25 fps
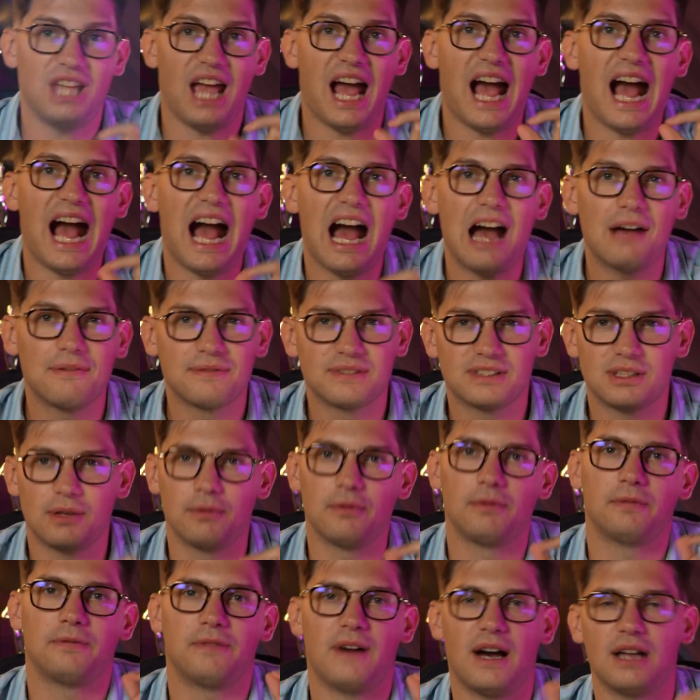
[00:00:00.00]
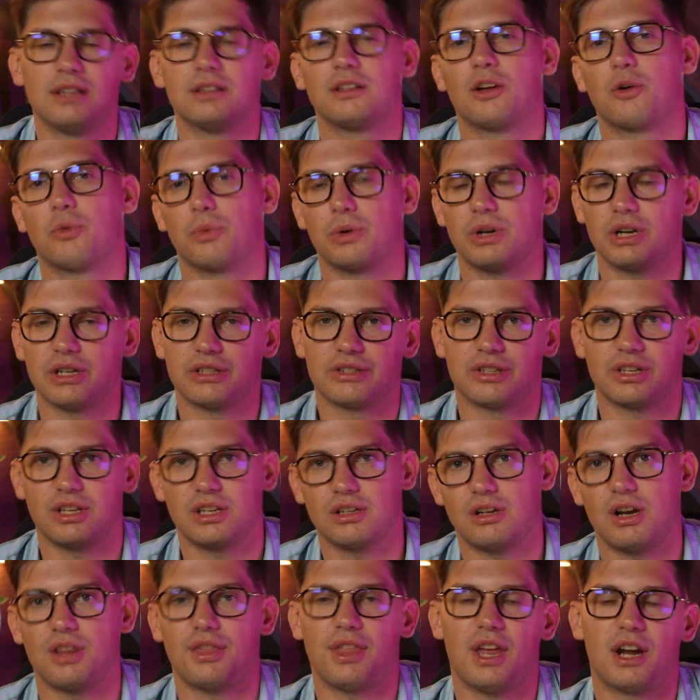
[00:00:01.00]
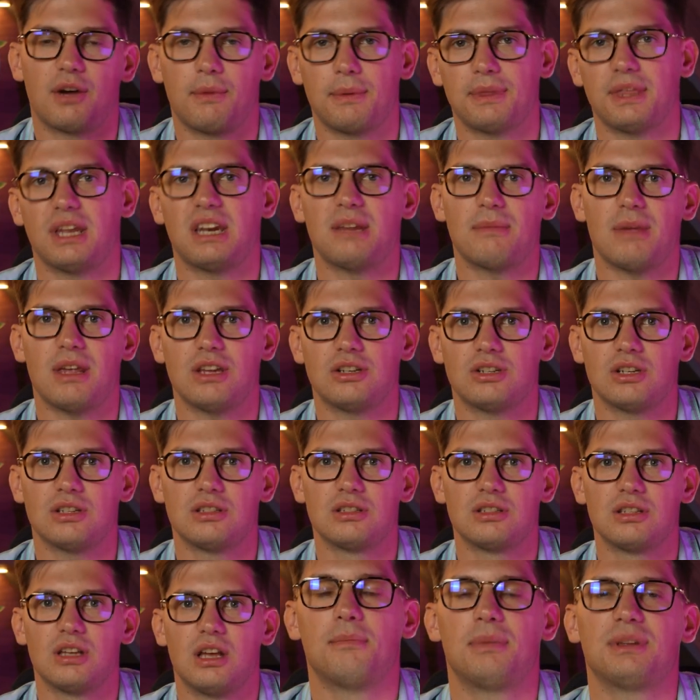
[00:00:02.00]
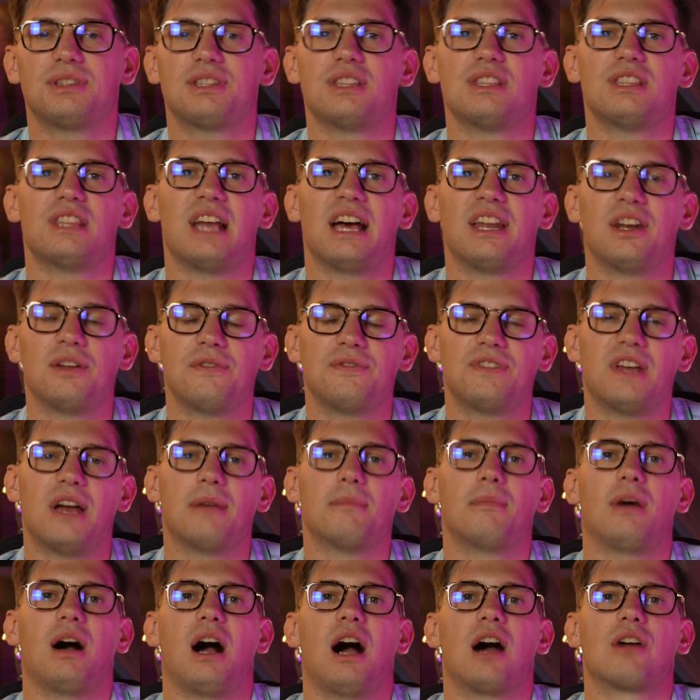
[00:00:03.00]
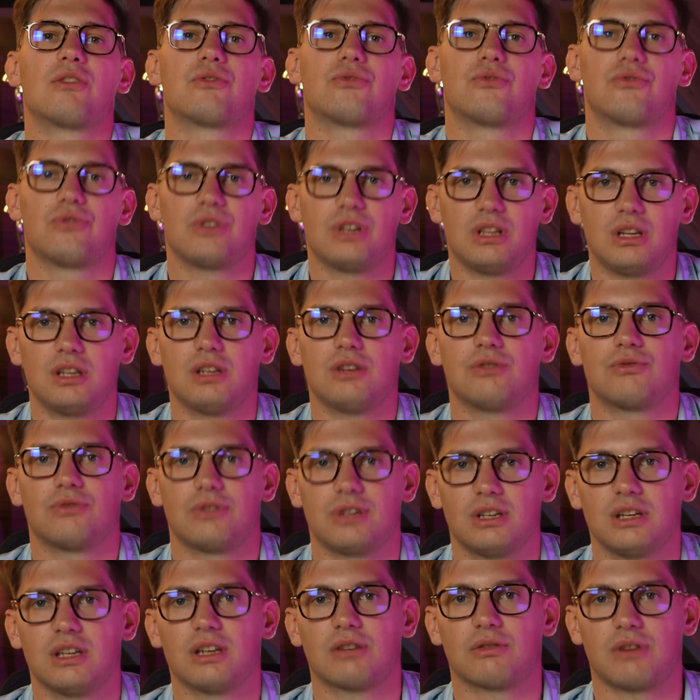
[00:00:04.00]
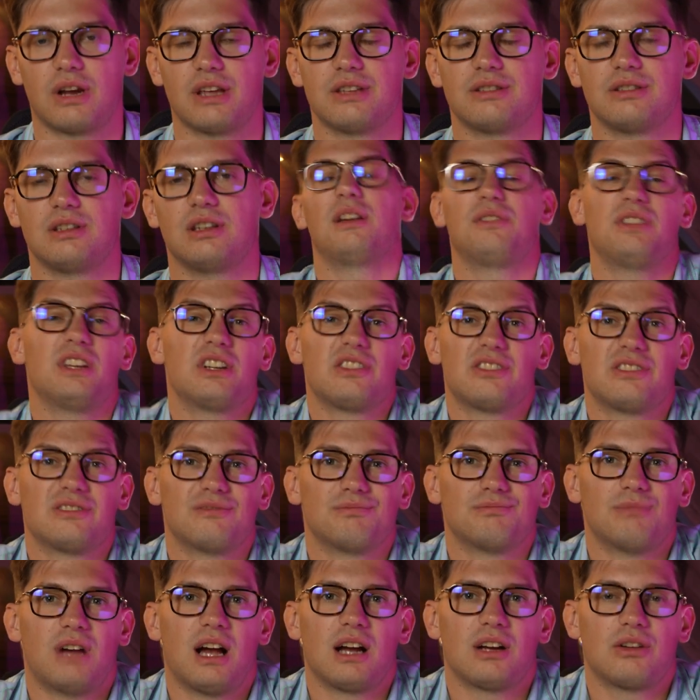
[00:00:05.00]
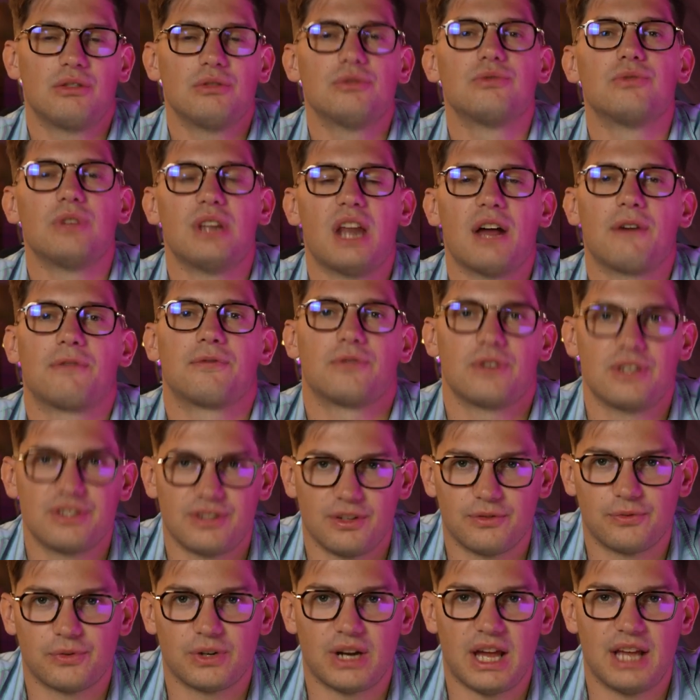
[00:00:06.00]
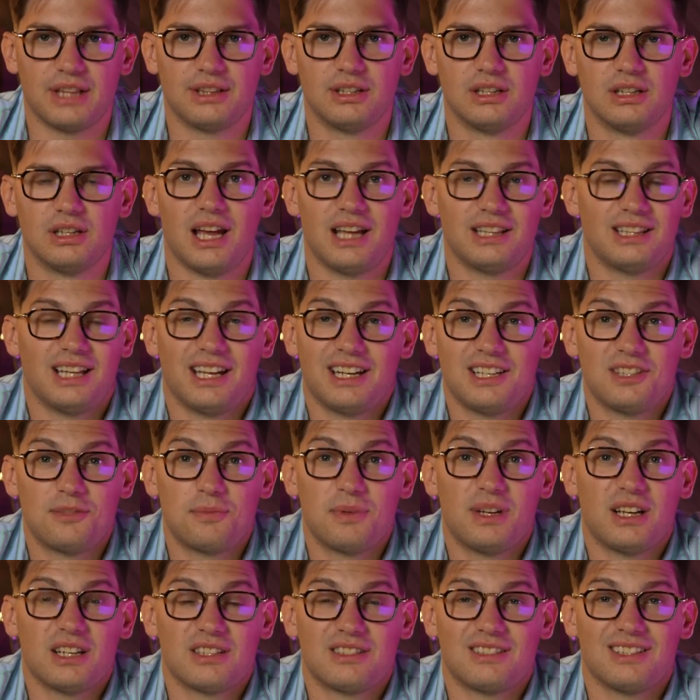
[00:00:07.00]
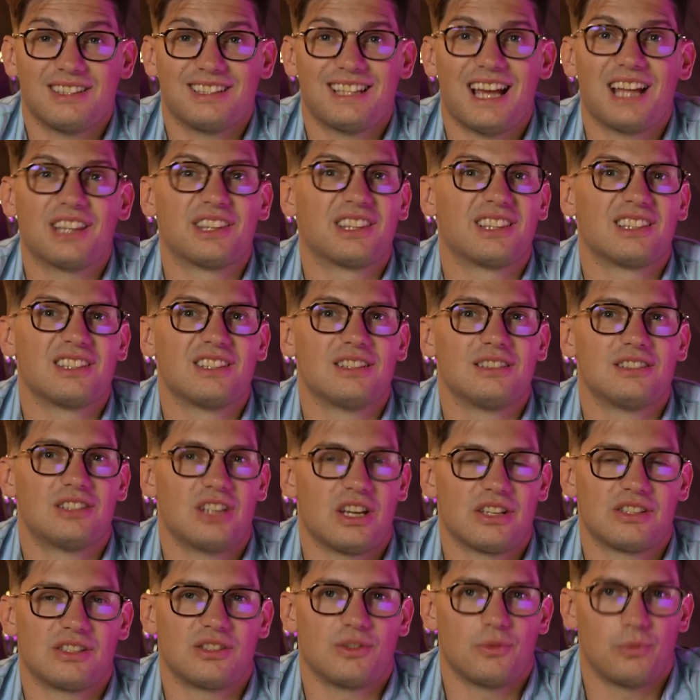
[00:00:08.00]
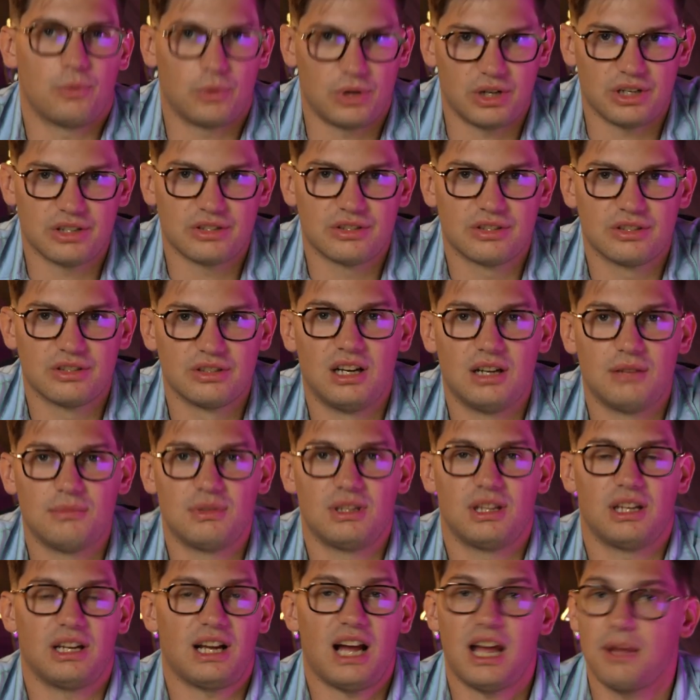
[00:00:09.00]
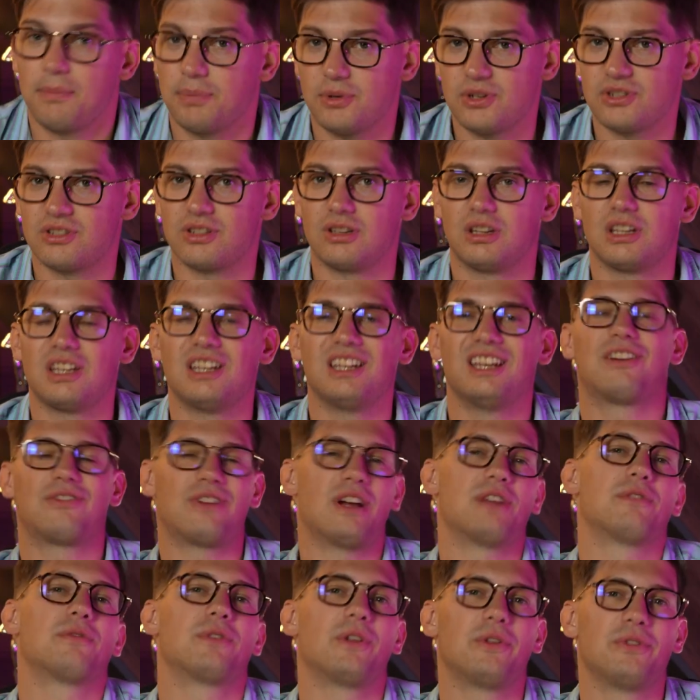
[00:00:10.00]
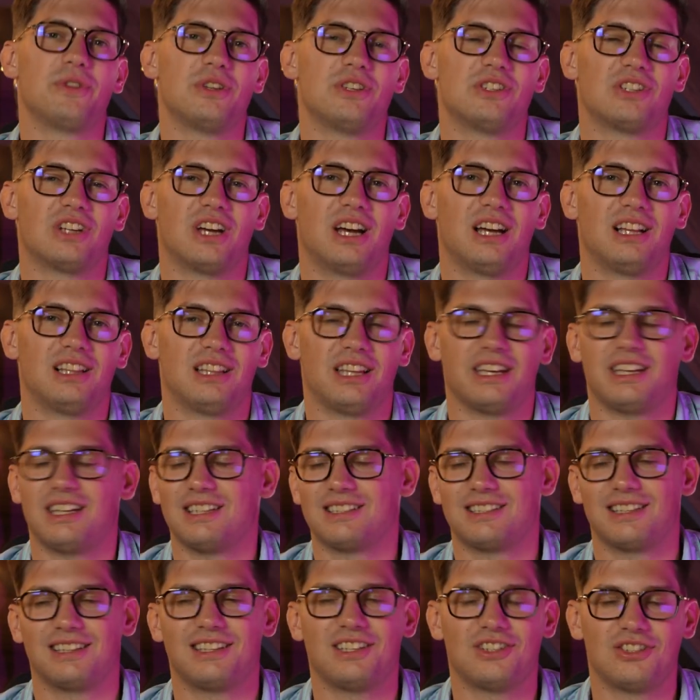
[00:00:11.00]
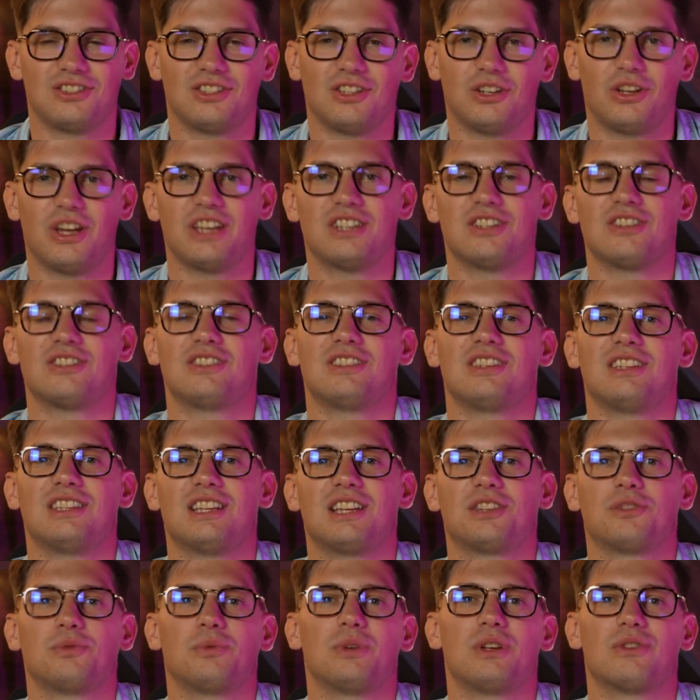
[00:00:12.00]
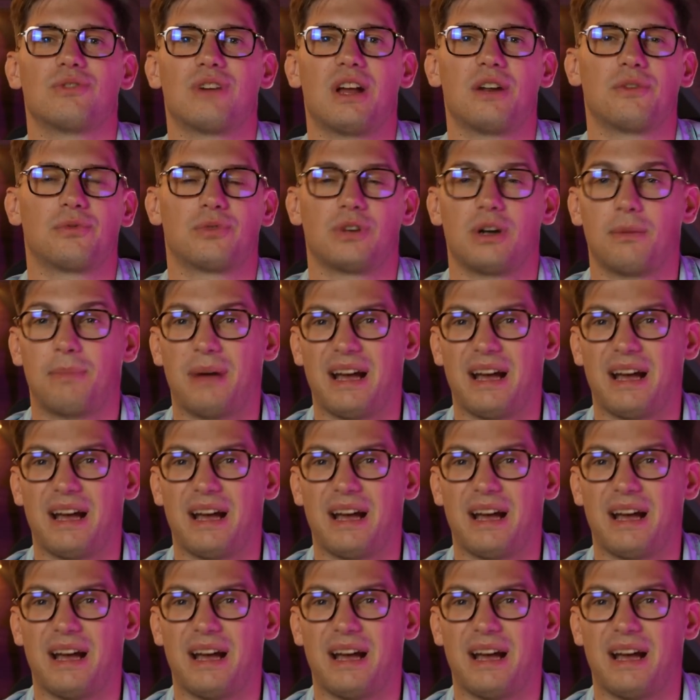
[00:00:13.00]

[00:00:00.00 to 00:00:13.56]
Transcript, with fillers: they have some fun quirks here and there with animations, but none of them are really, really crazy. And there's a good enough reason for that. And that is because that just works. I mean, like I personally I run Flow Ninja, like it's a digital agency that we run for the